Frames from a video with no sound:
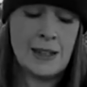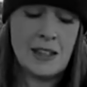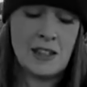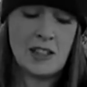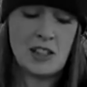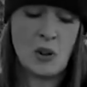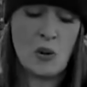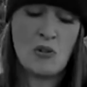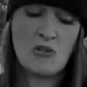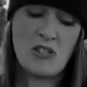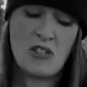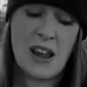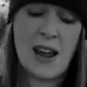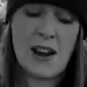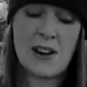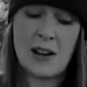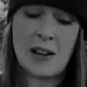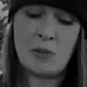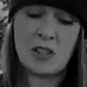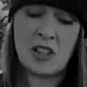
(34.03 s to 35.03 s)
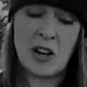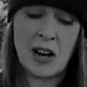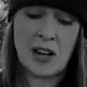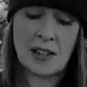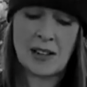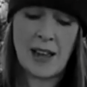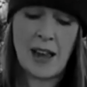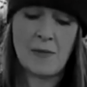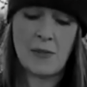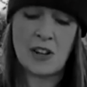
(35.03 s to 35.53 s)
So rare, it was
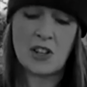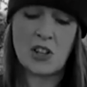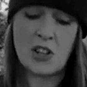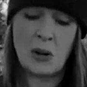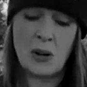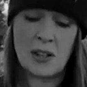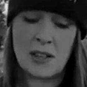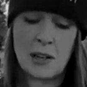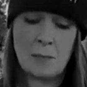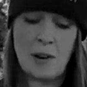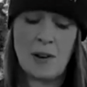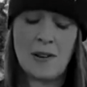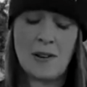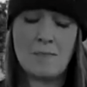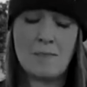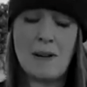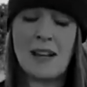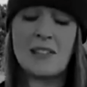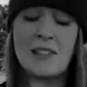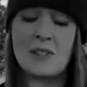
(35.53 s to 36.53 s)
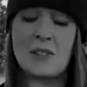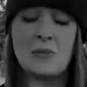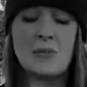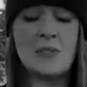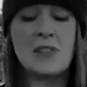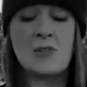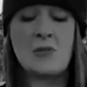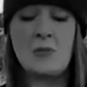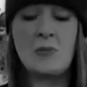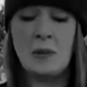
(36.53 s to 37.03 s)
hardly ever taught about in
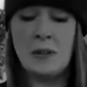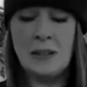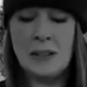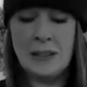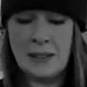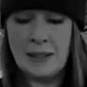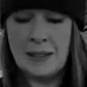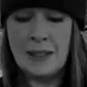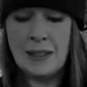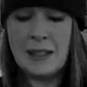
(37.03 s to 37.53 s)
medical school.